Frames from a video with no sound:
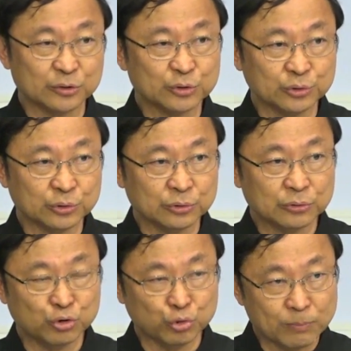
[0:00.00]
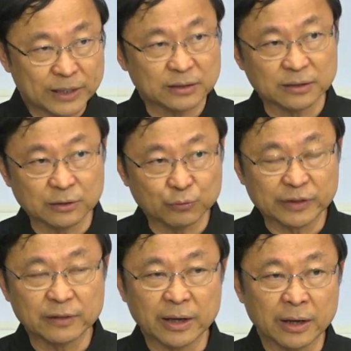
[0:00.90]
to do better
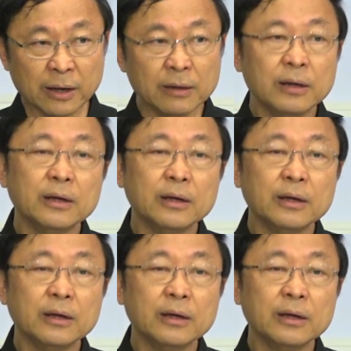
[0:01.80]
with their